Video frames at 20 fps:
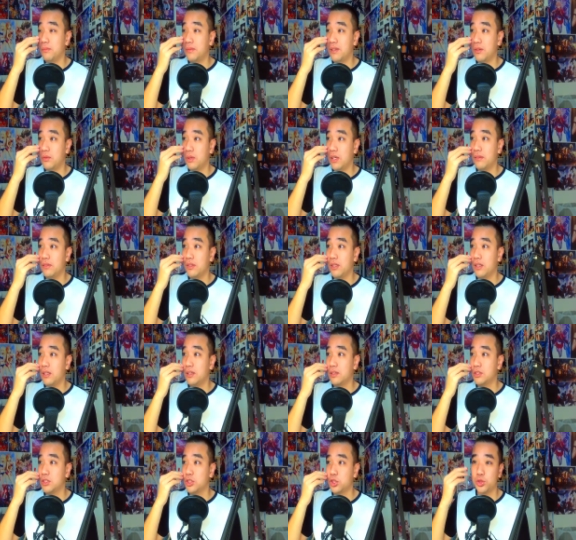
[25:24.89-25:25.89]
one of
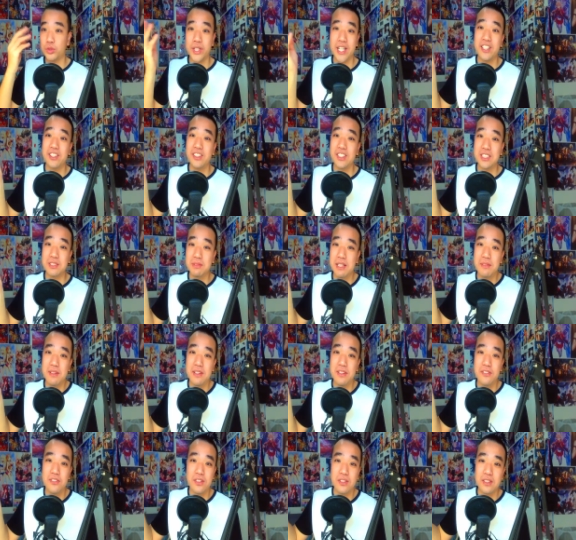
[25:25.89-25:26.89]
the trainers
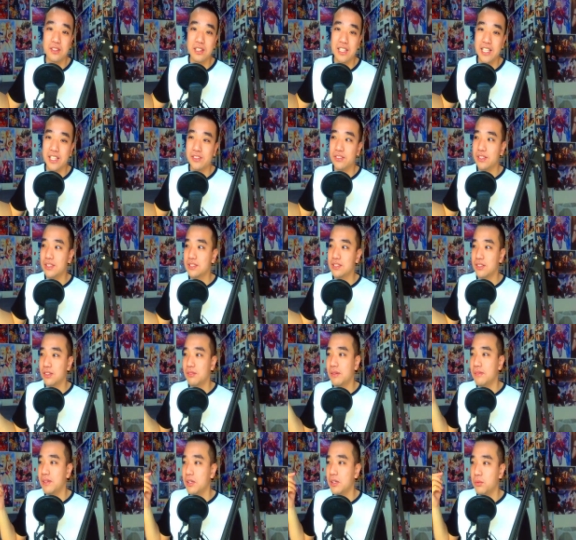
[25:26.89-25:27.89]
maybe for the Lycoris, or
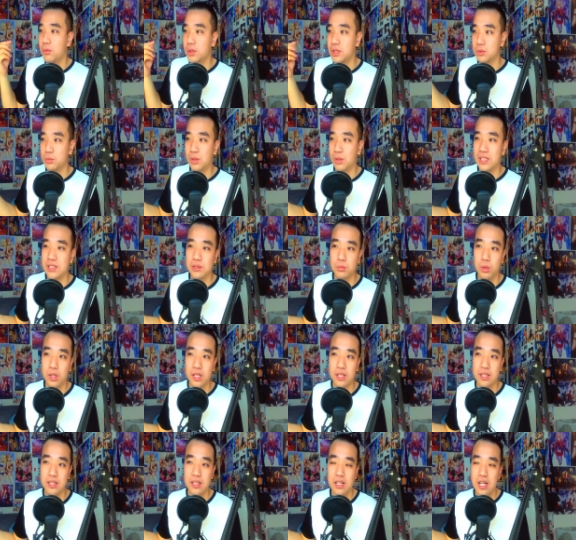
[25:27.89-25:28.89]
maybe he was once
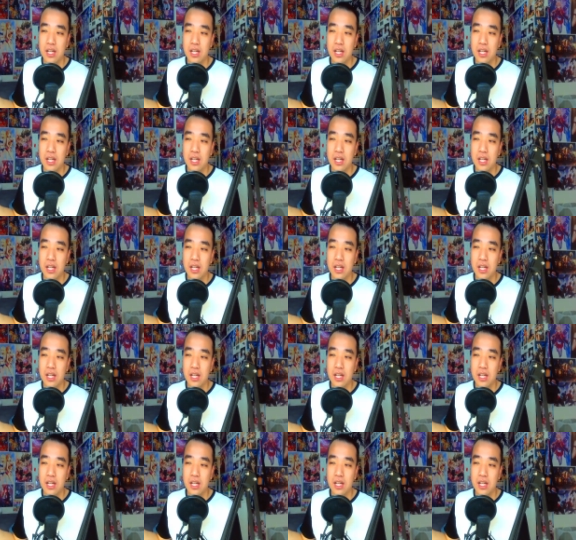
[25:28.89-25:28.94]
working